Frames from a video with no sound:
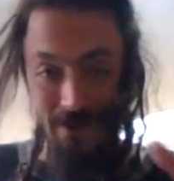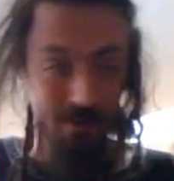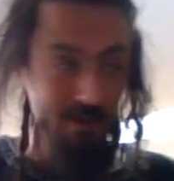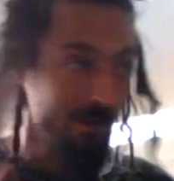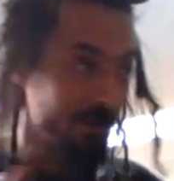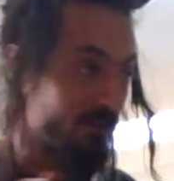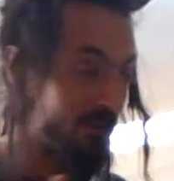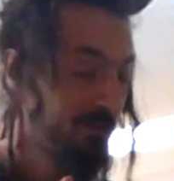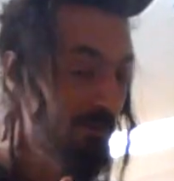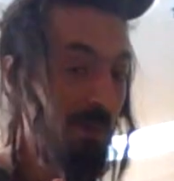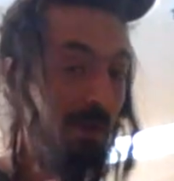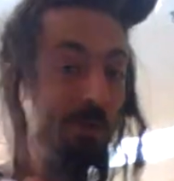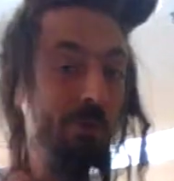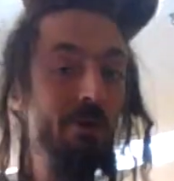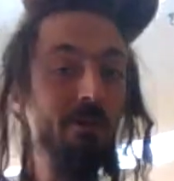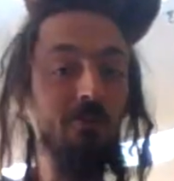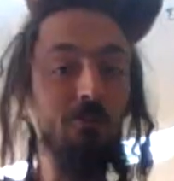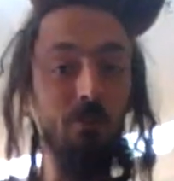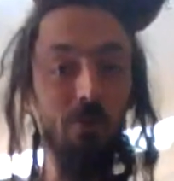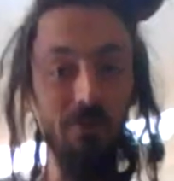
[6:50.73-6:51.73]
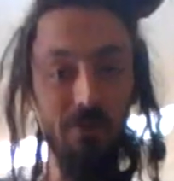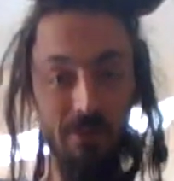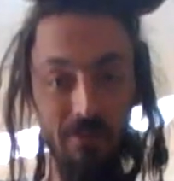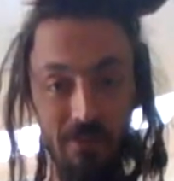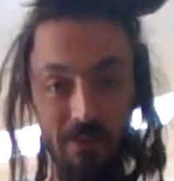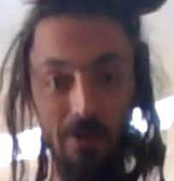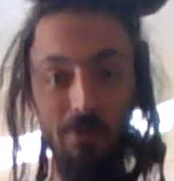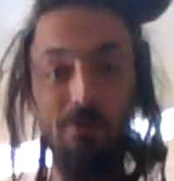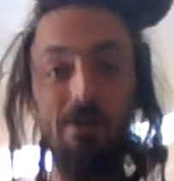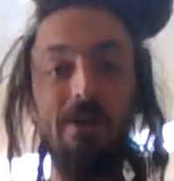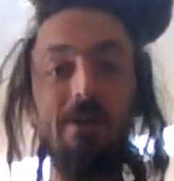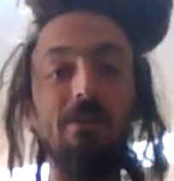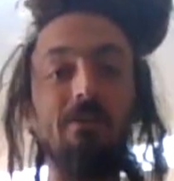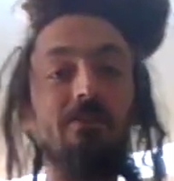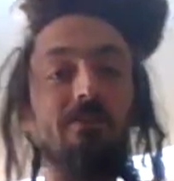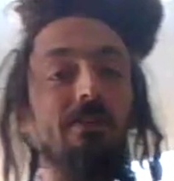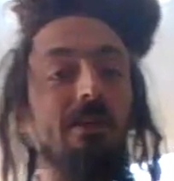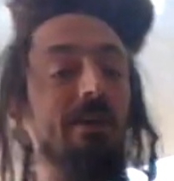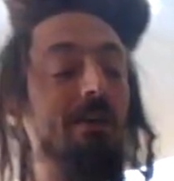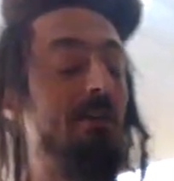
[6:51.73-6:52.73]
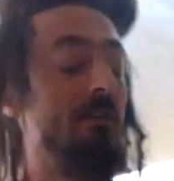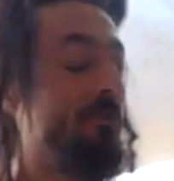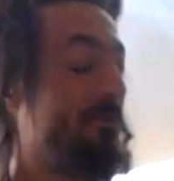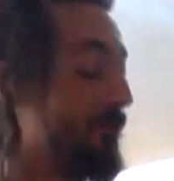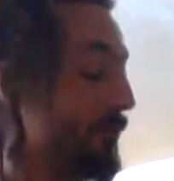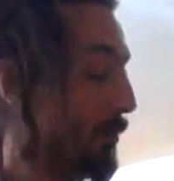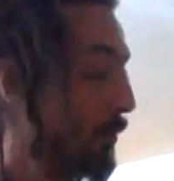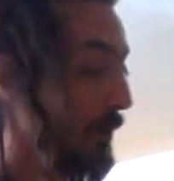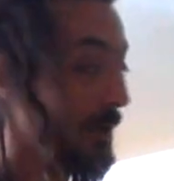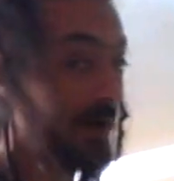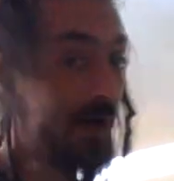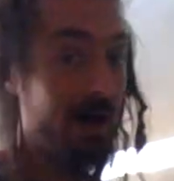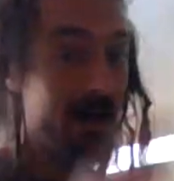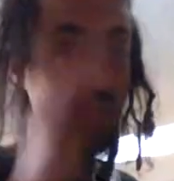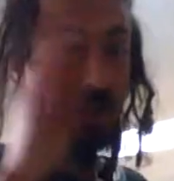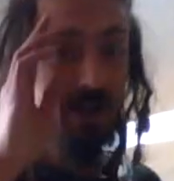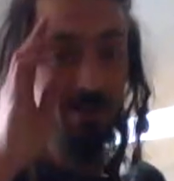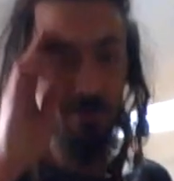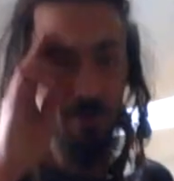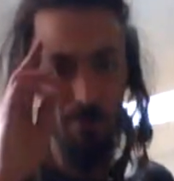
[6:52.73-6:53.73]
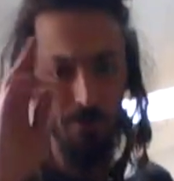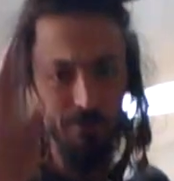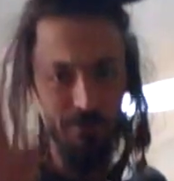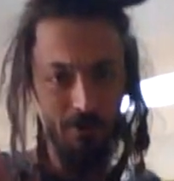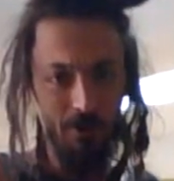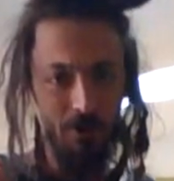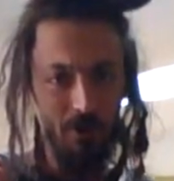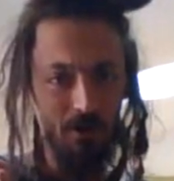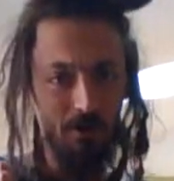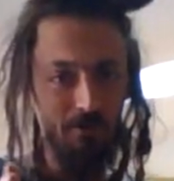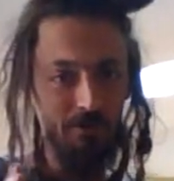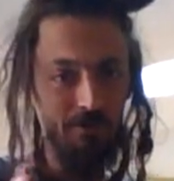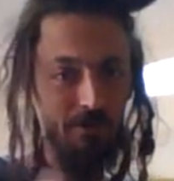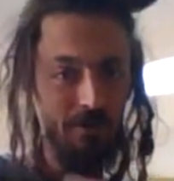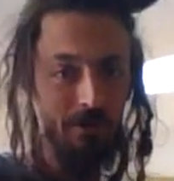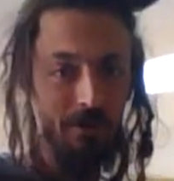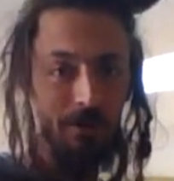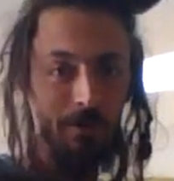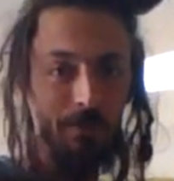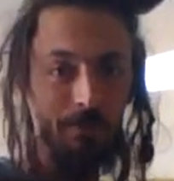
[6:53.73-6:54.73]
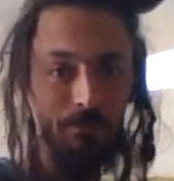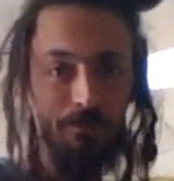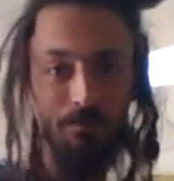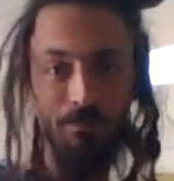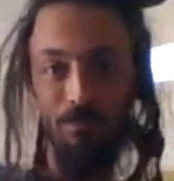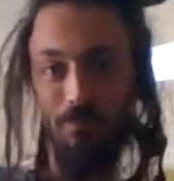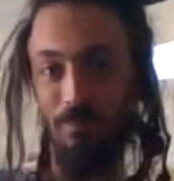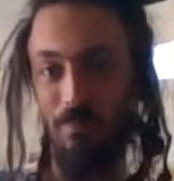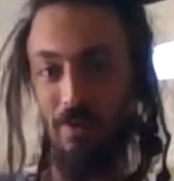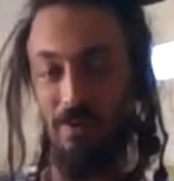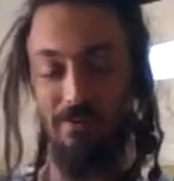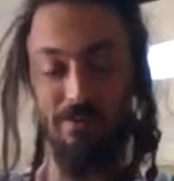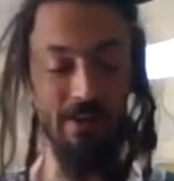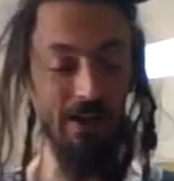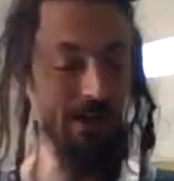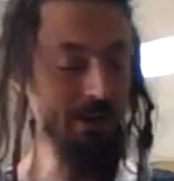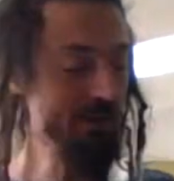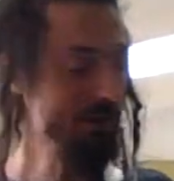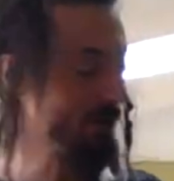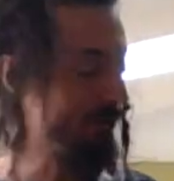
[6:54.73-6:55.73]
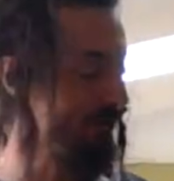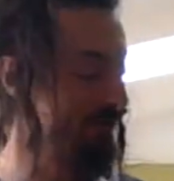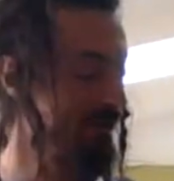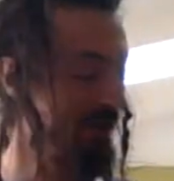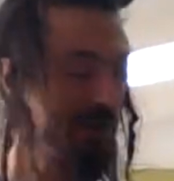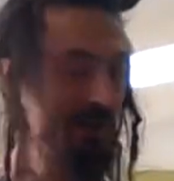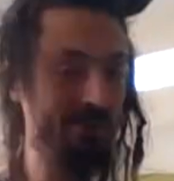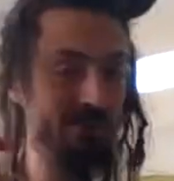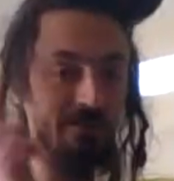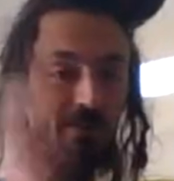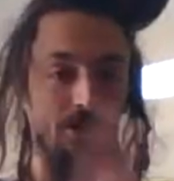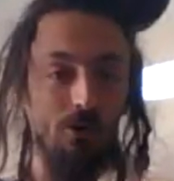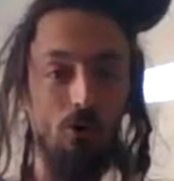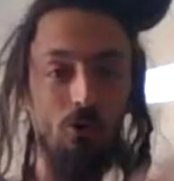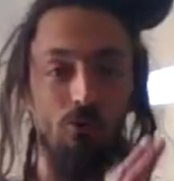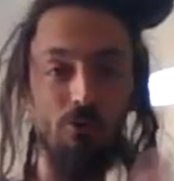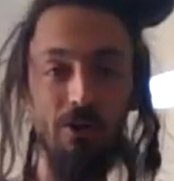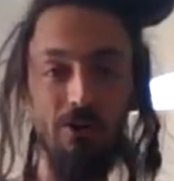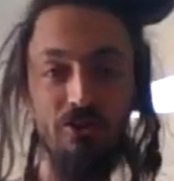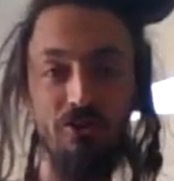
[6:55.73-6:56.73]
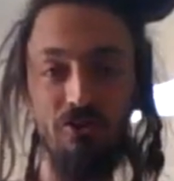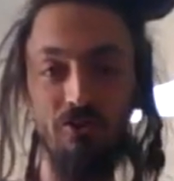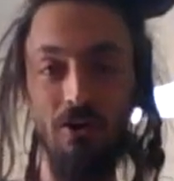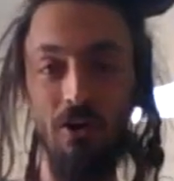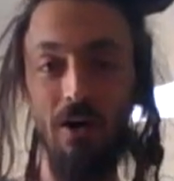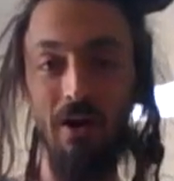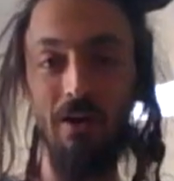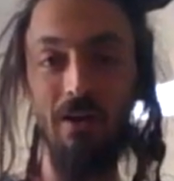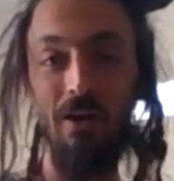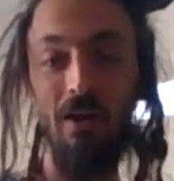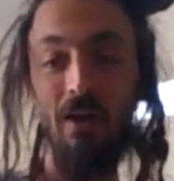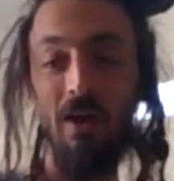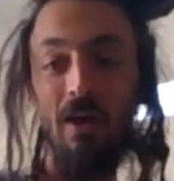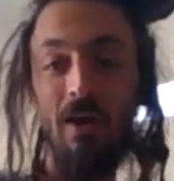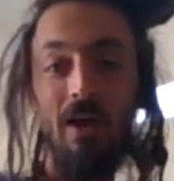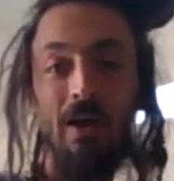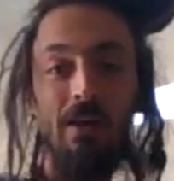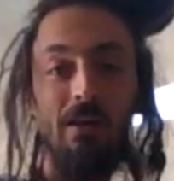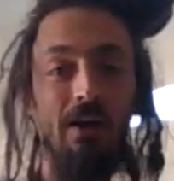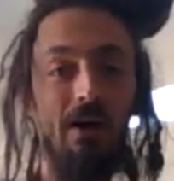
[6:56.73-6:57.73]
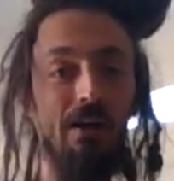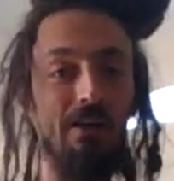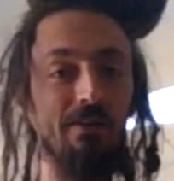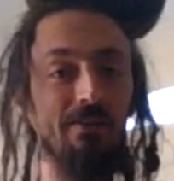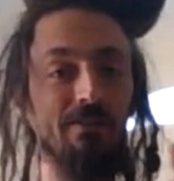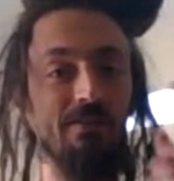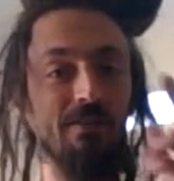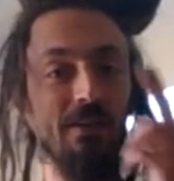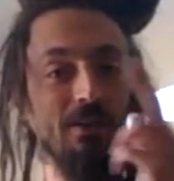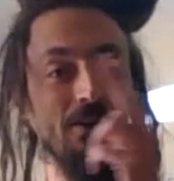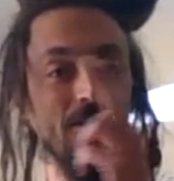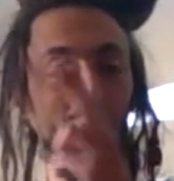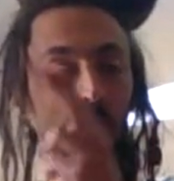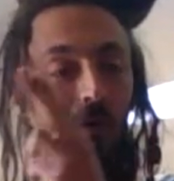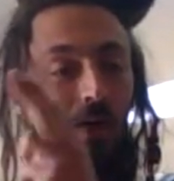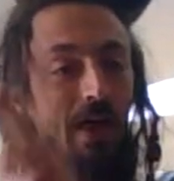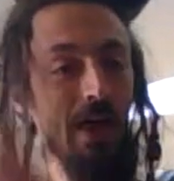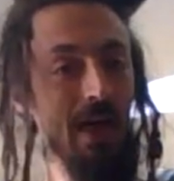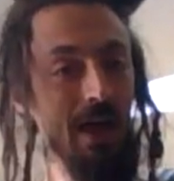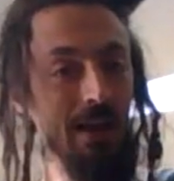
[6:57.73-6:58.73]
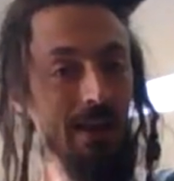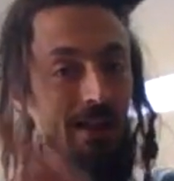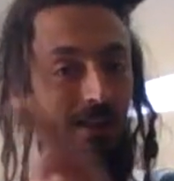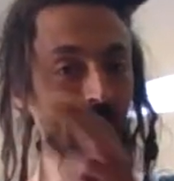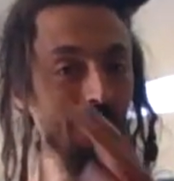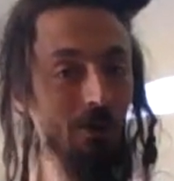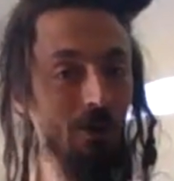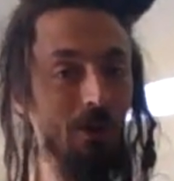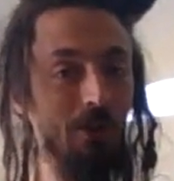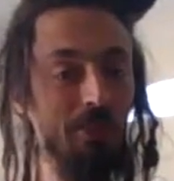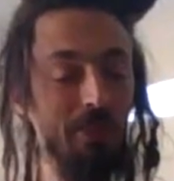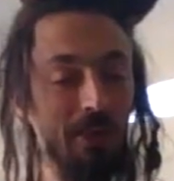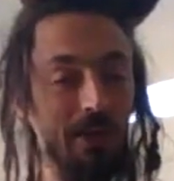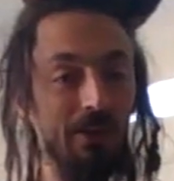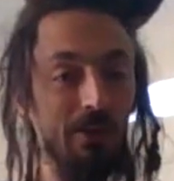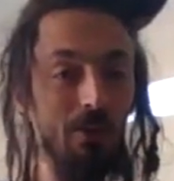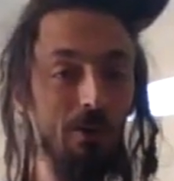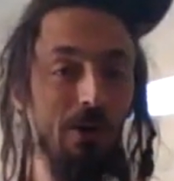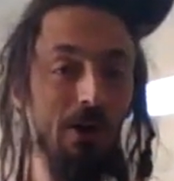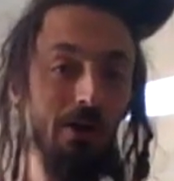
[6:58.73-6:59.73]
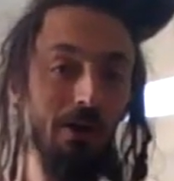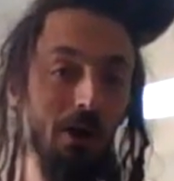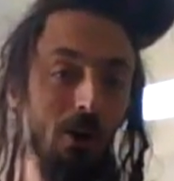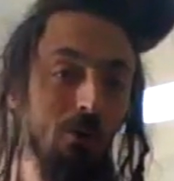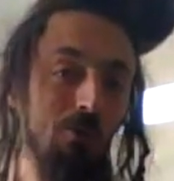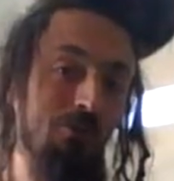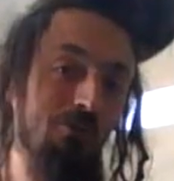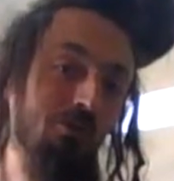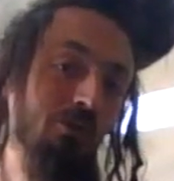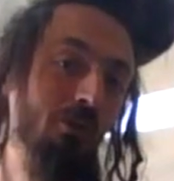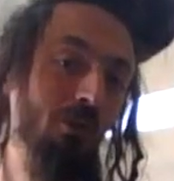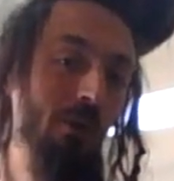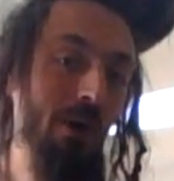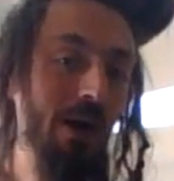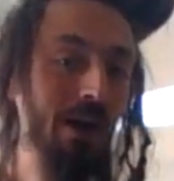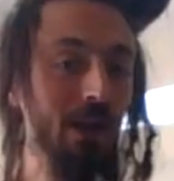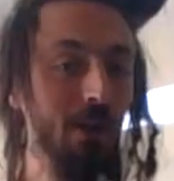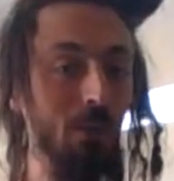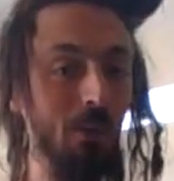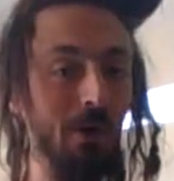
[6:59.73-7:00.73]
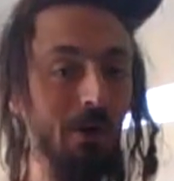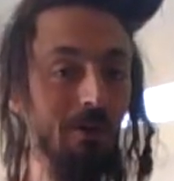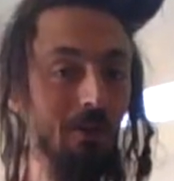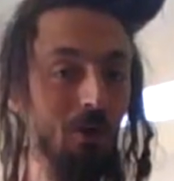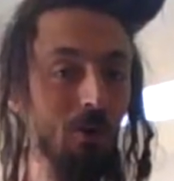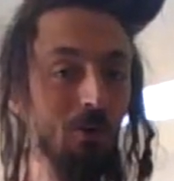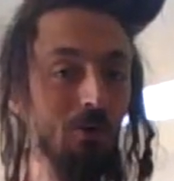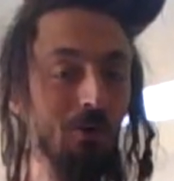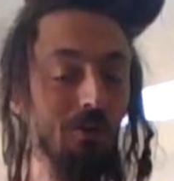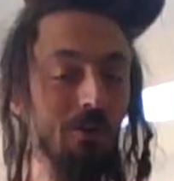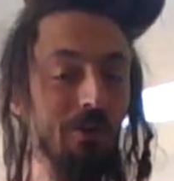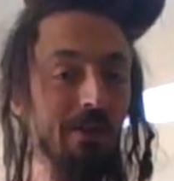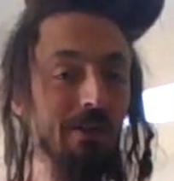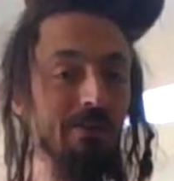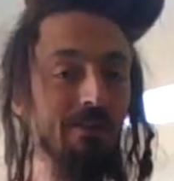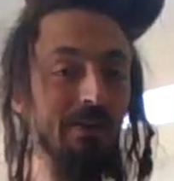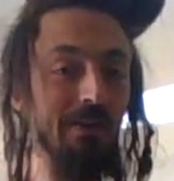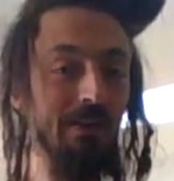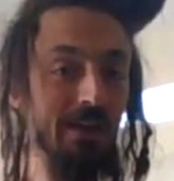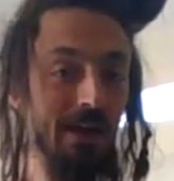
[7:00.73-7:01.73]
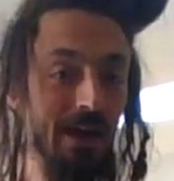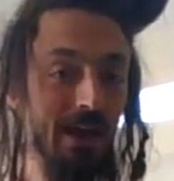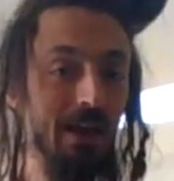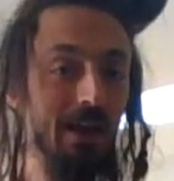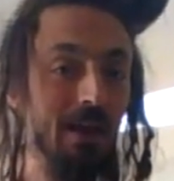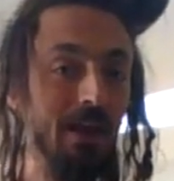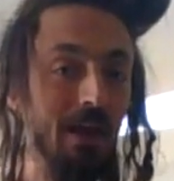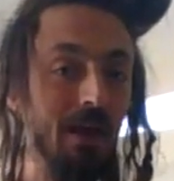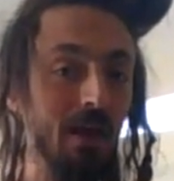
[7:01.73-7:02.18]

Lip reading: experience within the United States. From what I have observed, is that there is not a single restaurant, not a single any little thing you can go to anywhere locally to get